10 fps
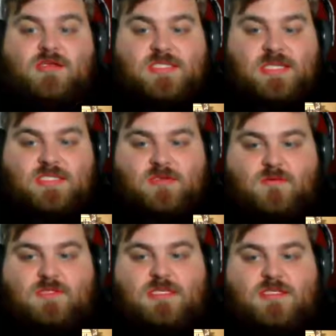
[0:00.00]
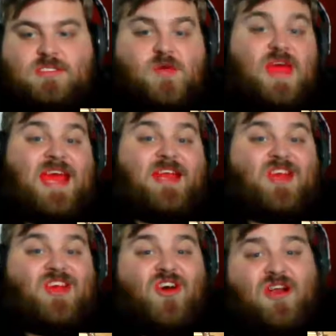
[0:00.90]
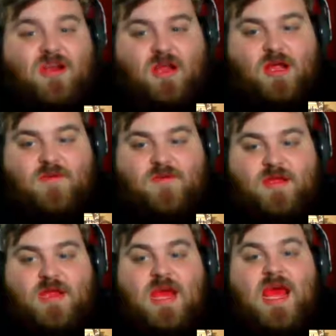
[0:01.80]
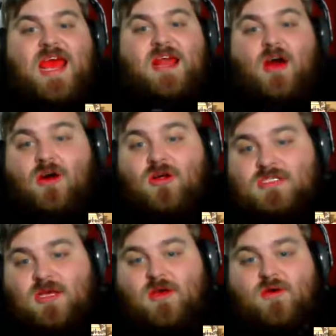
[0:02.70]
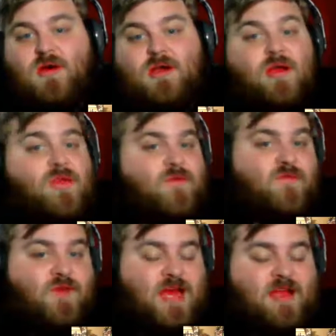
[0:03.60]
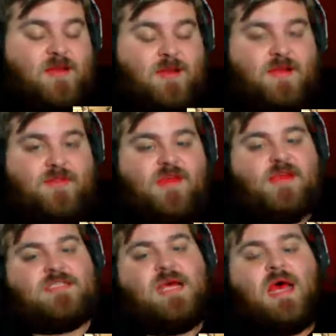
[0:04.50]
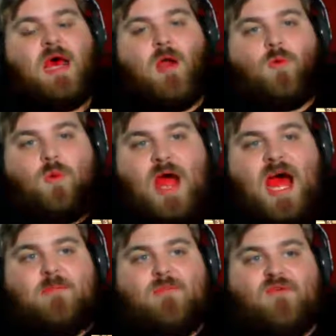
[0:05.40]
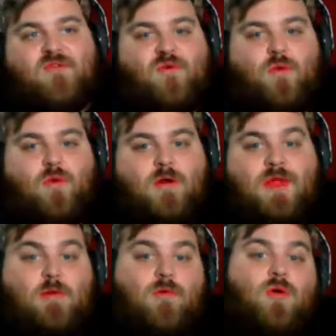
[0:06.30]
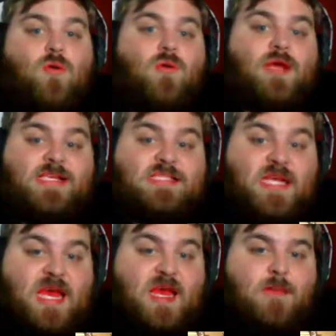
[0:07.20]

systems. So they had to cut a lot of it. And also, another fact about this right before they were going to release the game,